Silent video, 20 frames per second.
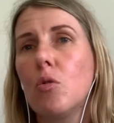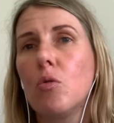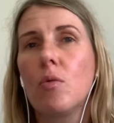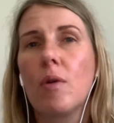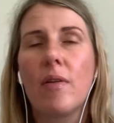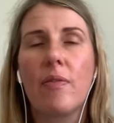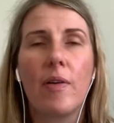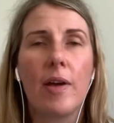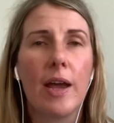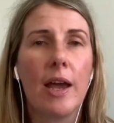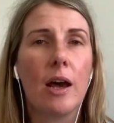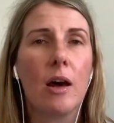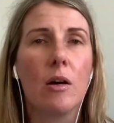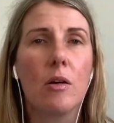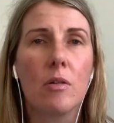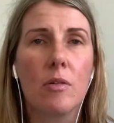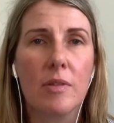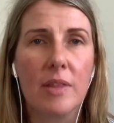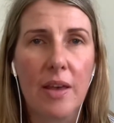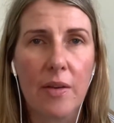
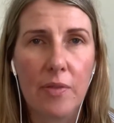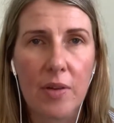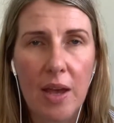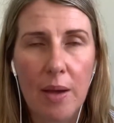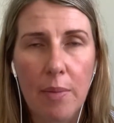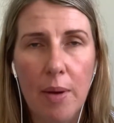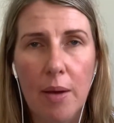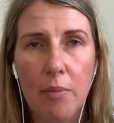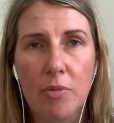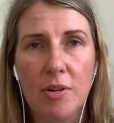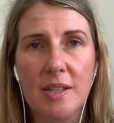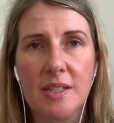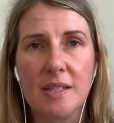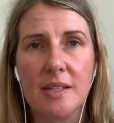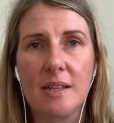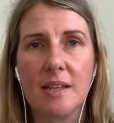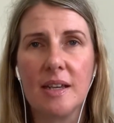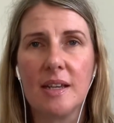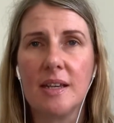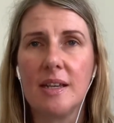Raphael. They've come up
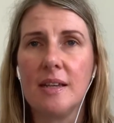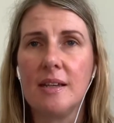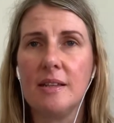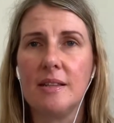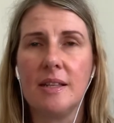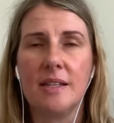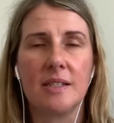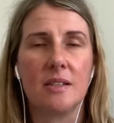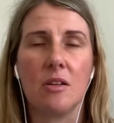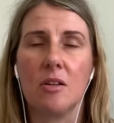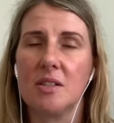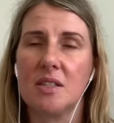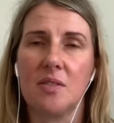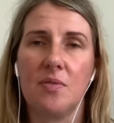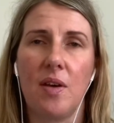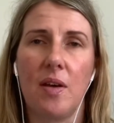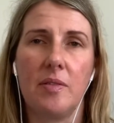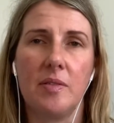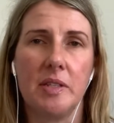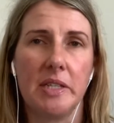recently. There's lots of
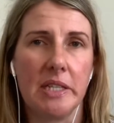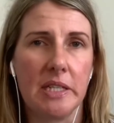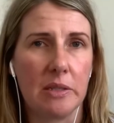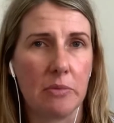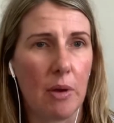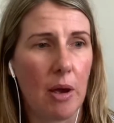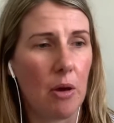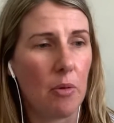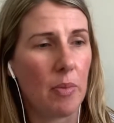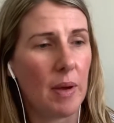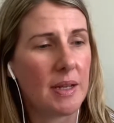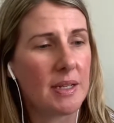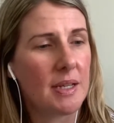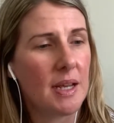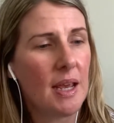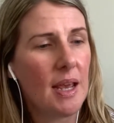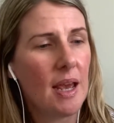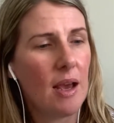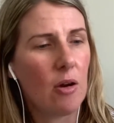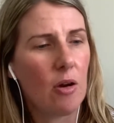others as well, but
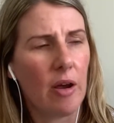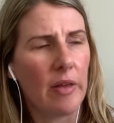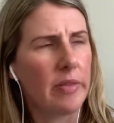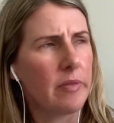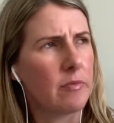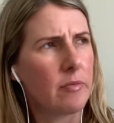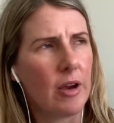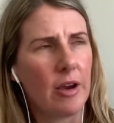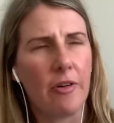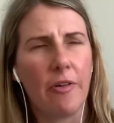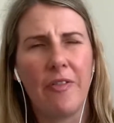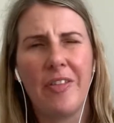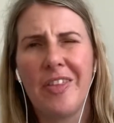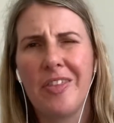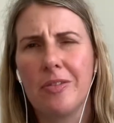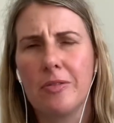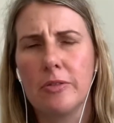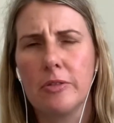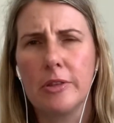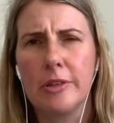I
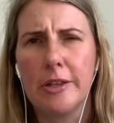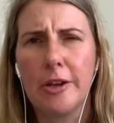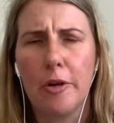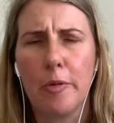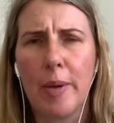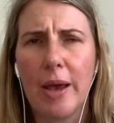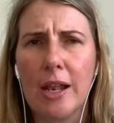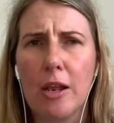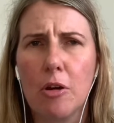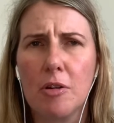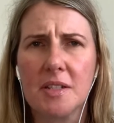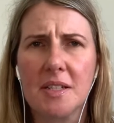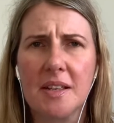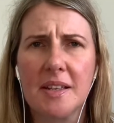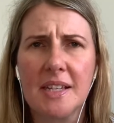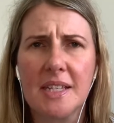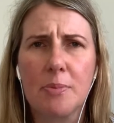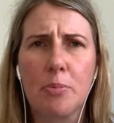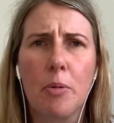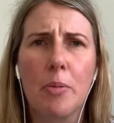don't know about lots. I
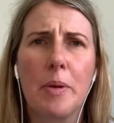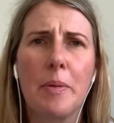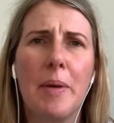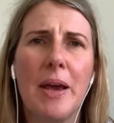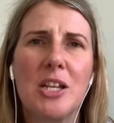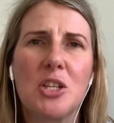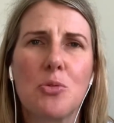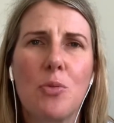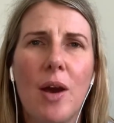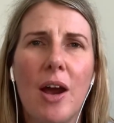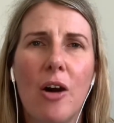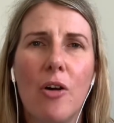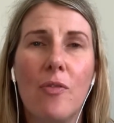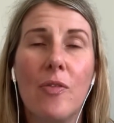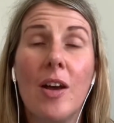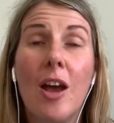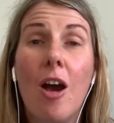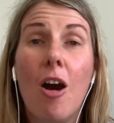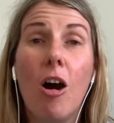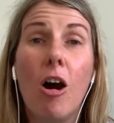think it's probably about 12.
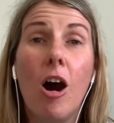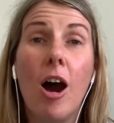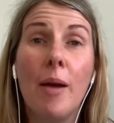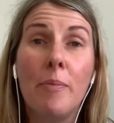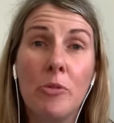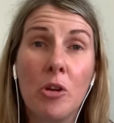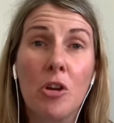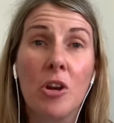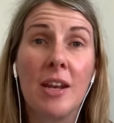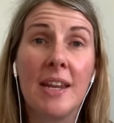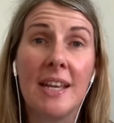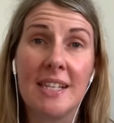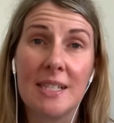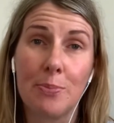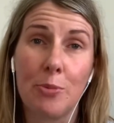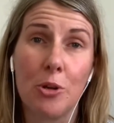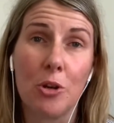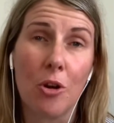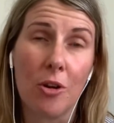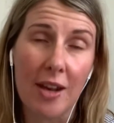I'm not an
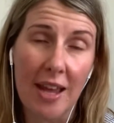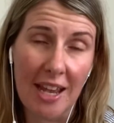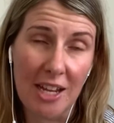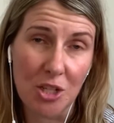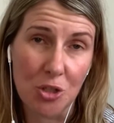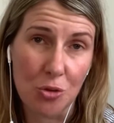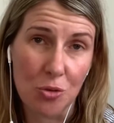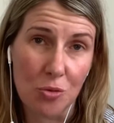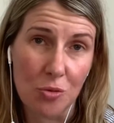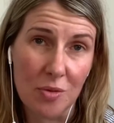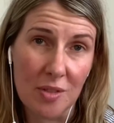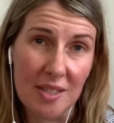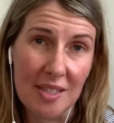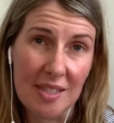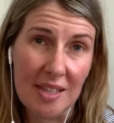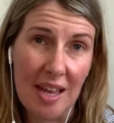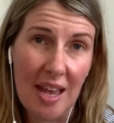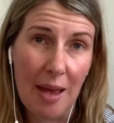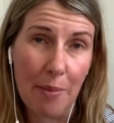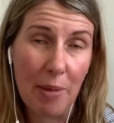expert on angels,
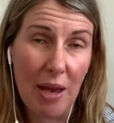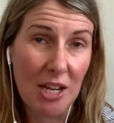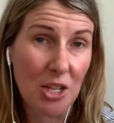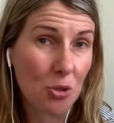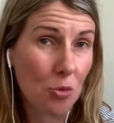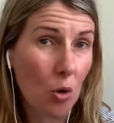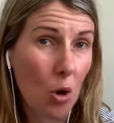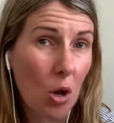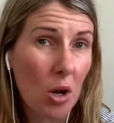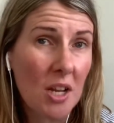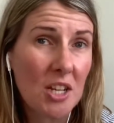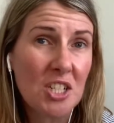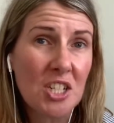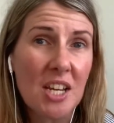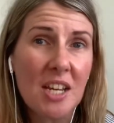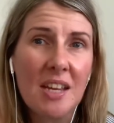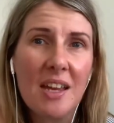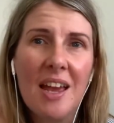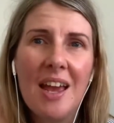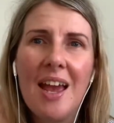
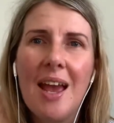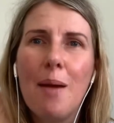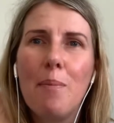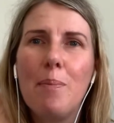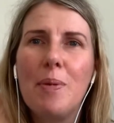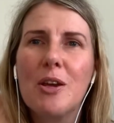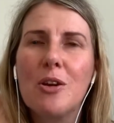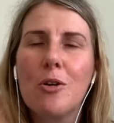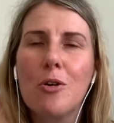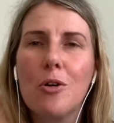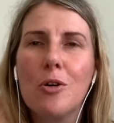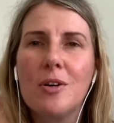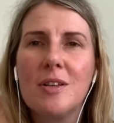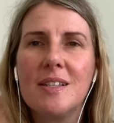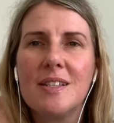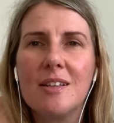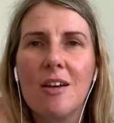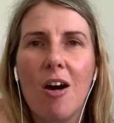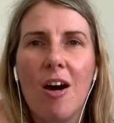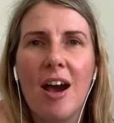angelology,
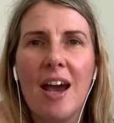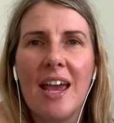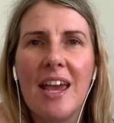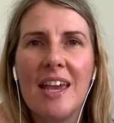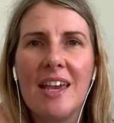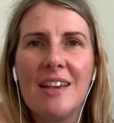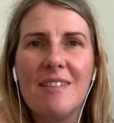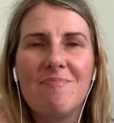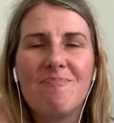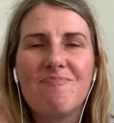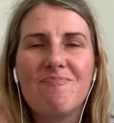because I